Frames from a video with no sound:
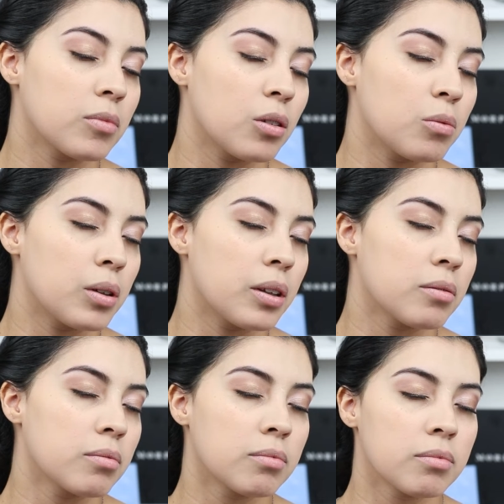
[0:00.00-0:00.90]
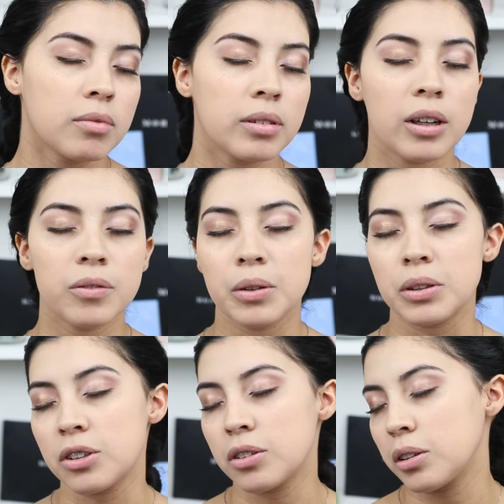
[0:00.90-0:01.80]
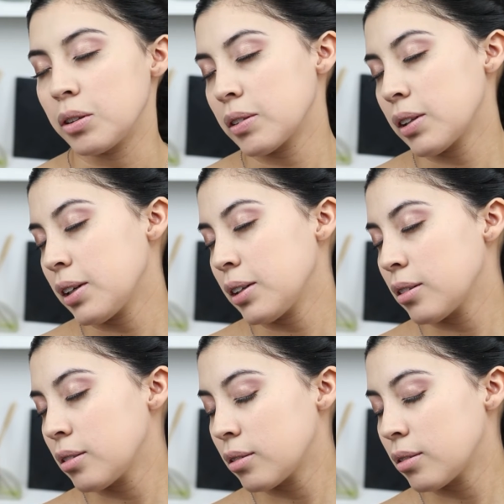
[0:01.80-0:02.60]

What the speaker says: of what that foundation looks like.